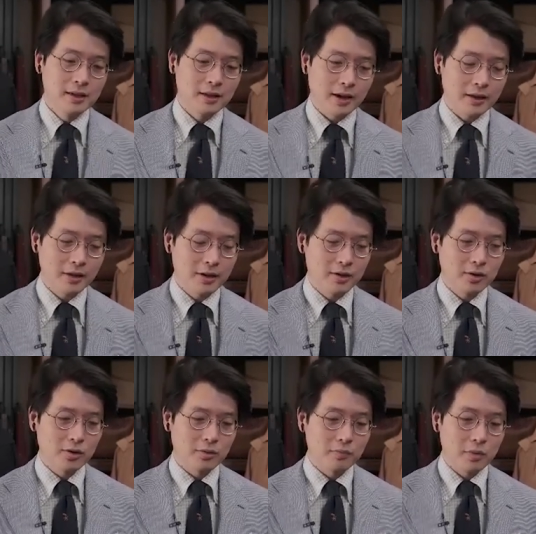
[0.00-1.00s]
like I think
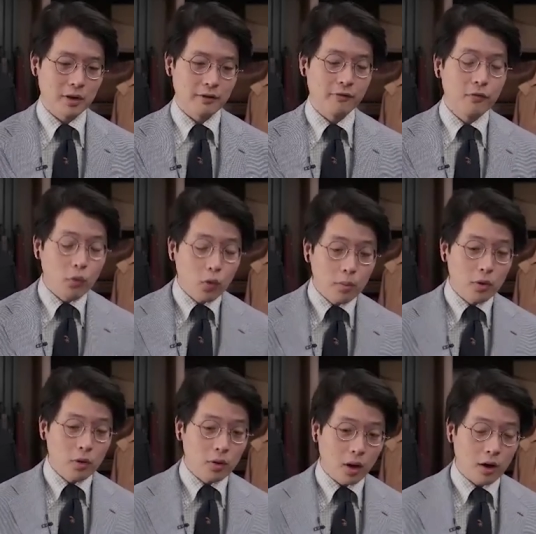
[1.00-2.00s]
your kind of
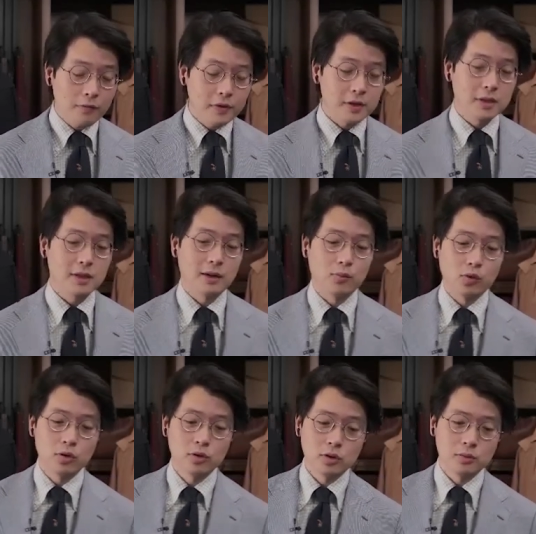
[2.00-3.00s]
formal officey type
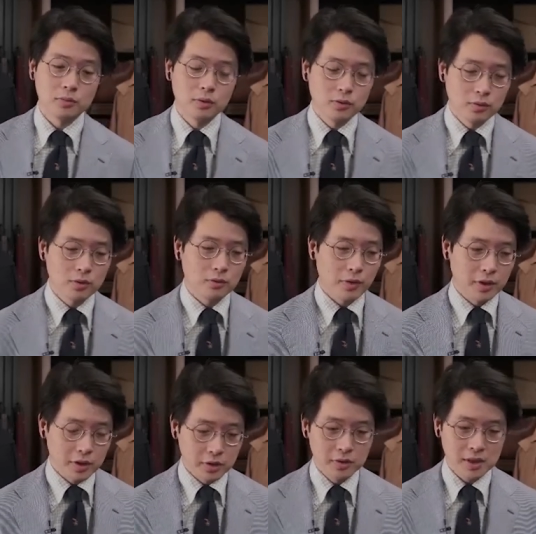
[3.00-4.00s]
wardrobe will
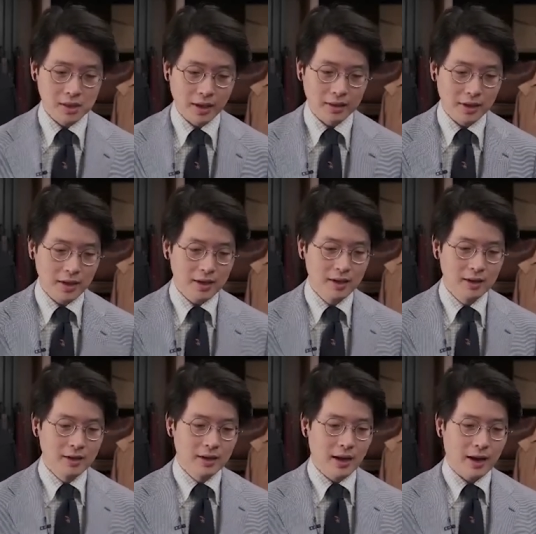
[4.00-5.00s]
reduce slightly.
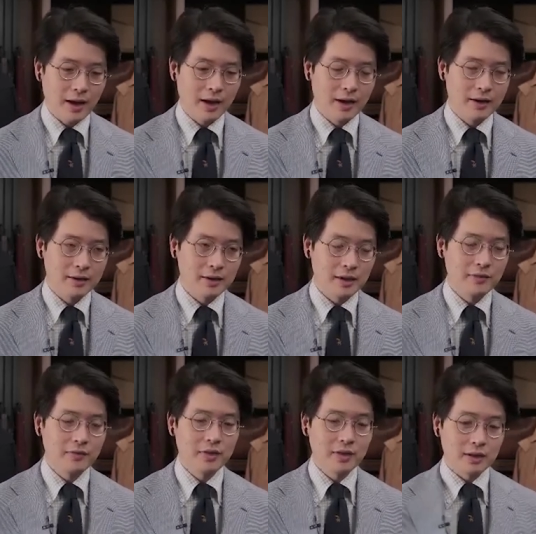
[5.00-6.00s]
And
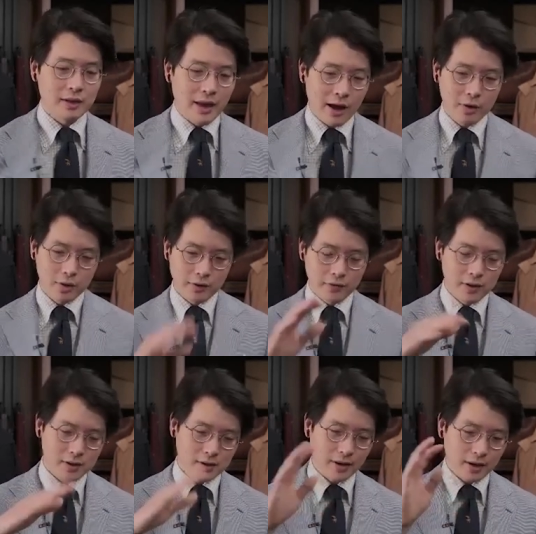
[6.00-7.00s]
given that now you have
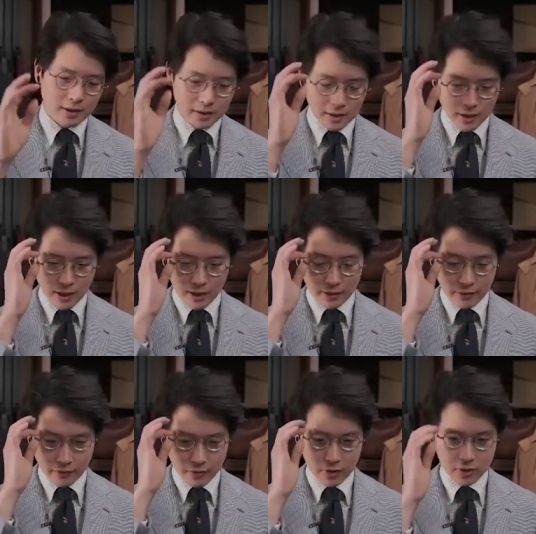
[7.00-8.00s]
this like kind
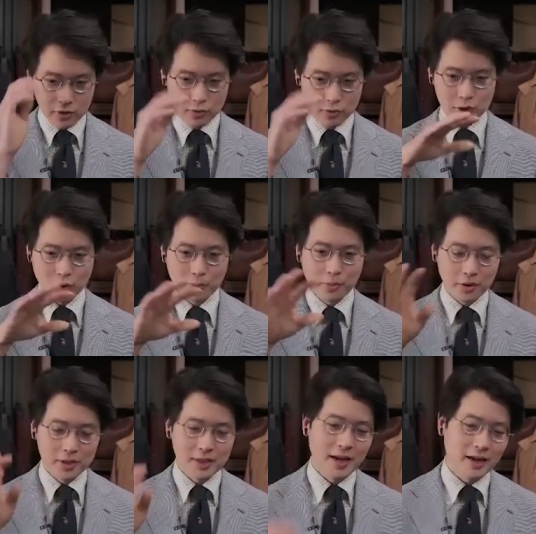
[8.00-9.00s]
of usurper
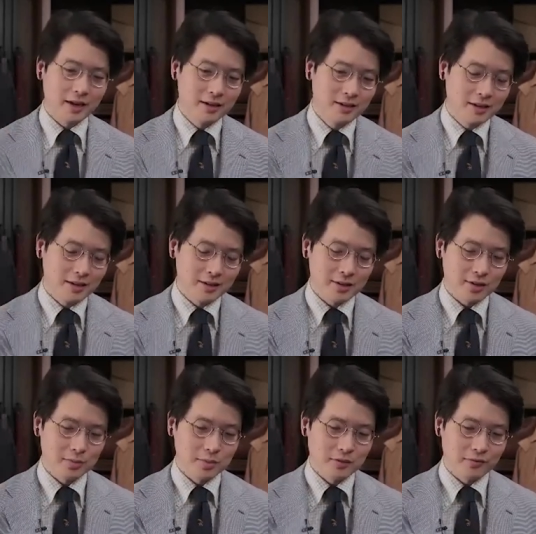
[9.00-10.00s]
day in
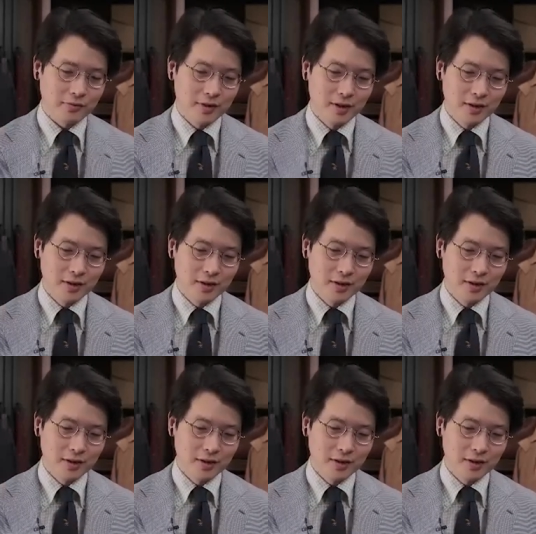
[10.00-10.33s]
terms of